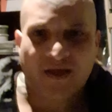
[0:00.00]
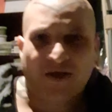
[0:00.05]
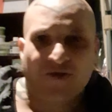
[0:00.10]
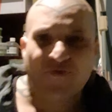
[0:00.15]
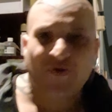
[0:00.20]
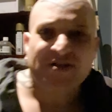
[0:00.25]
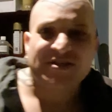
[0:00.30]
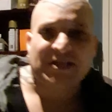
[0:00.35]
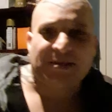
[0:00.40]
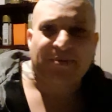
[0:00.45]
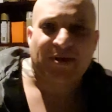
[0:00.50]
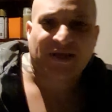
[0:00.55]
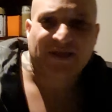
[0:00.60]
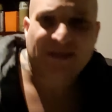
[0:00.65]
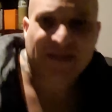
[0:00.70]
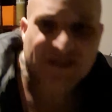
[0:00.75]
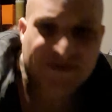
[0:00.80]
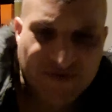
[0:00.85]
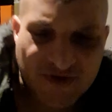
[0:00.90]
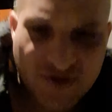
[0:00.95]
Reason I'm making
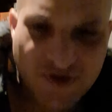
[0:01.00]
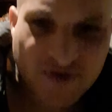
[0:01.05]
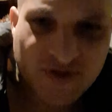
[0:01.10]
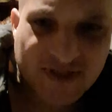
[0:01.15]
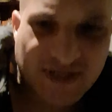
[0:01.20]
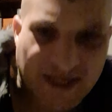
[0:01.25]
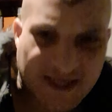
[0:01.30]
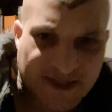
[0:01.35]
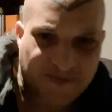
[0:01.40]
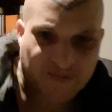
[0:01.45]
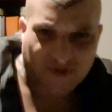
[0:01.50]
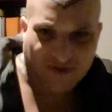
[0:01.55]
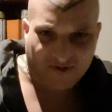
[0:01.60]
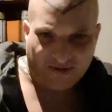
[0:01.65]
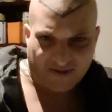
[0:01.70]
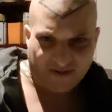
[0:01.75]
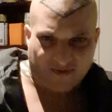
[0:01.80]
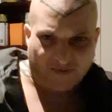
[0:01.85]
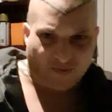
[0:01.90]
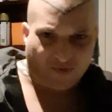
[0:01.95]
these videos is
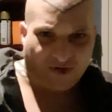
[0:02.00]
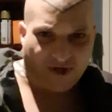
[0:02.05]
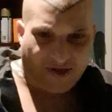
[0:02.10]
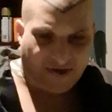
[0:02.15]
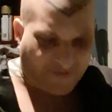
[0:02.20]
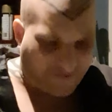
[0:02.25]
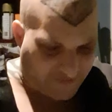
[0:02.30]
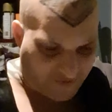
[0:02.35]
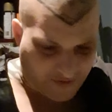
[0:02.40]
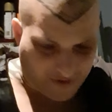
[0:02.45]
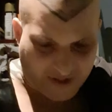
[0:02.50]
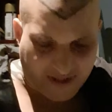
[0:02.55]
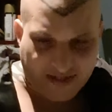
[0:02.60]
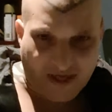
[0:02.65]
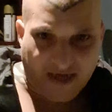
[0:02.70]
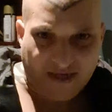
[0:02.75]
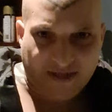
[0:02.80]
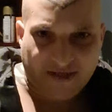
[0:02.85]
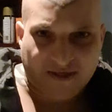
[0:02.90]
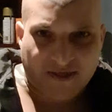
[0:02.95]
because when I first
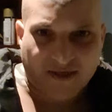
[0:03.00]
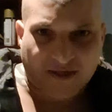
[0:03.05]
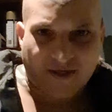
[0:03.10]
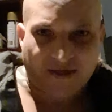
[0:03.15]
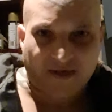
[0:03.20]
started